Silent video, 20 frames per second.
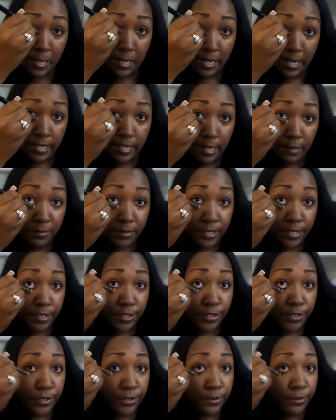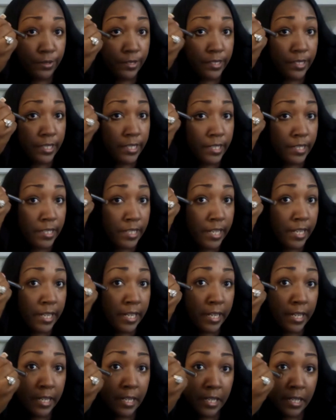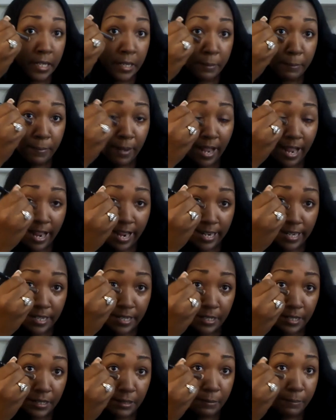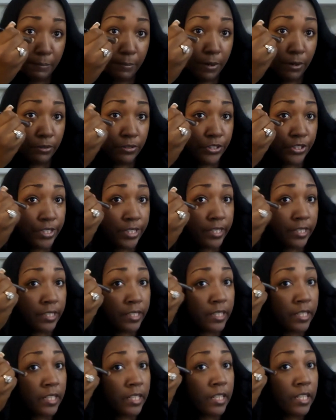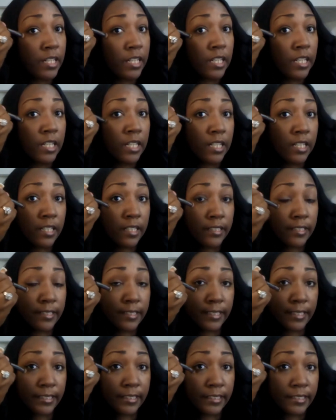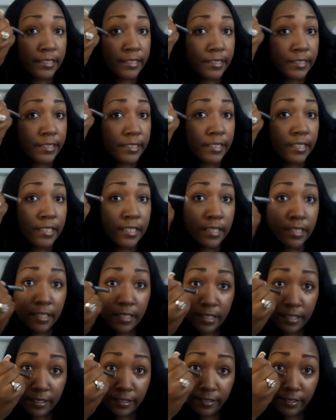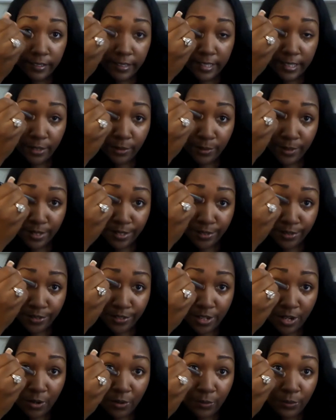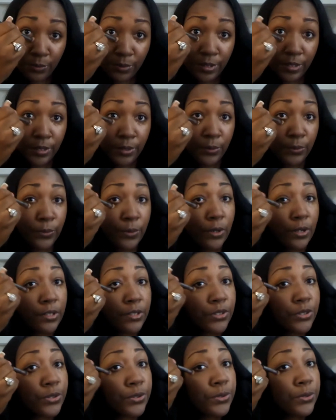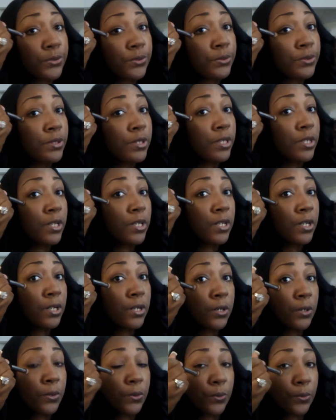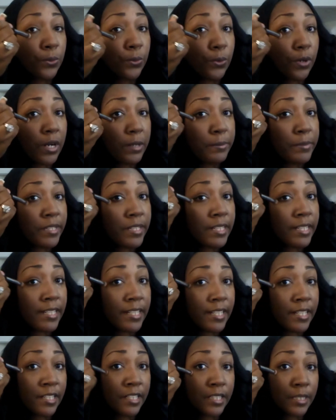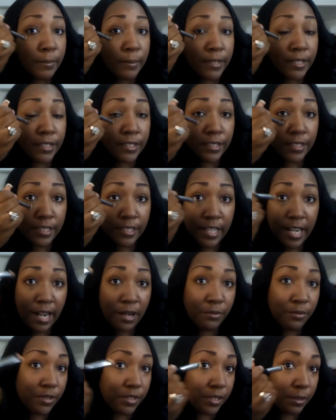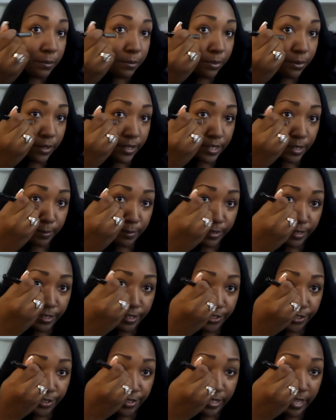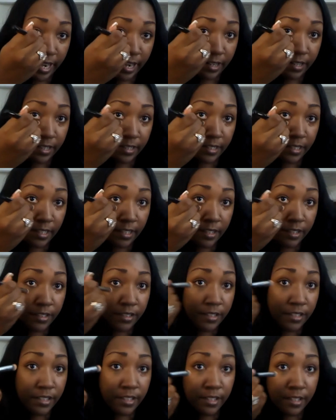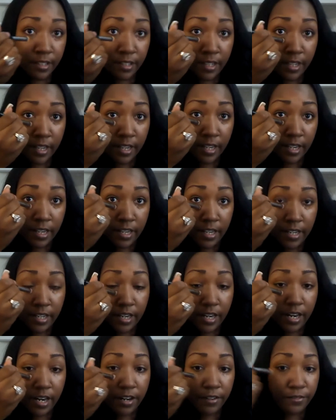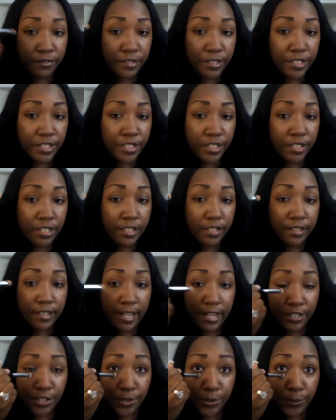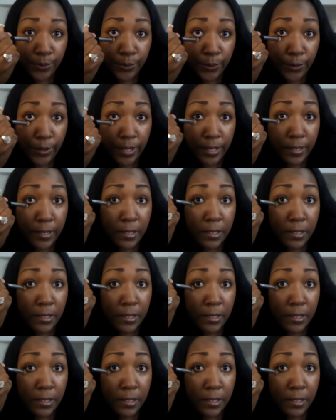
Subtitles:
And I'm just doing in a patting motion. Since it's liquid, you don't really want to rub it in, especially not with a brush, because you're not going to get the coverage that you want.